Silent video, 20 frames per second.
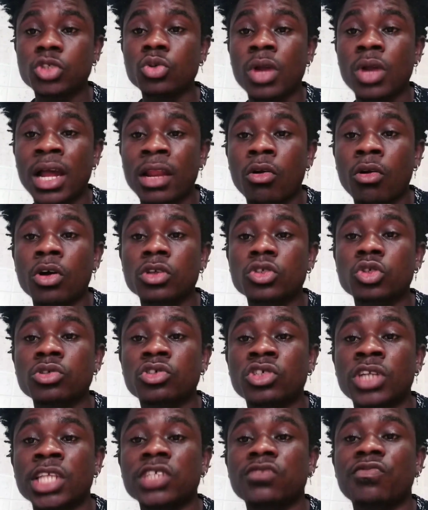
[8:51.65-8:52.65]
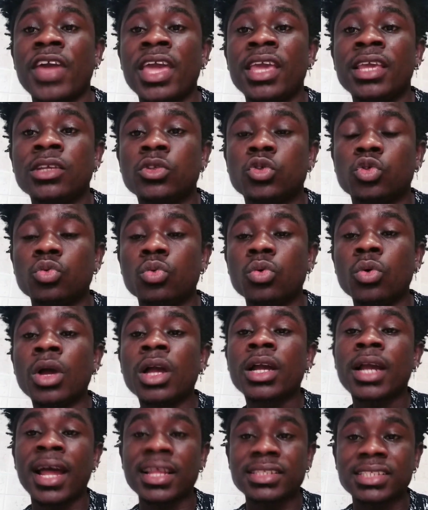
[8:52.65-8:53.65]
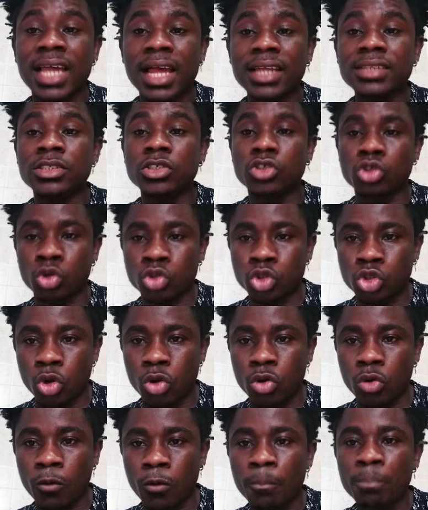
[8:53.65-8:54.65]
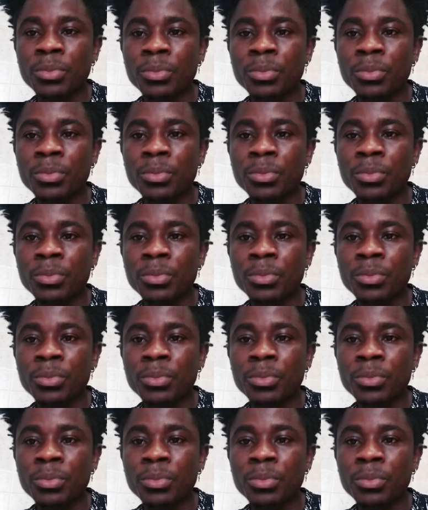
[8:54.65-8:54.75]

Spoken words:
you can also transfer it to carta di soggiorno.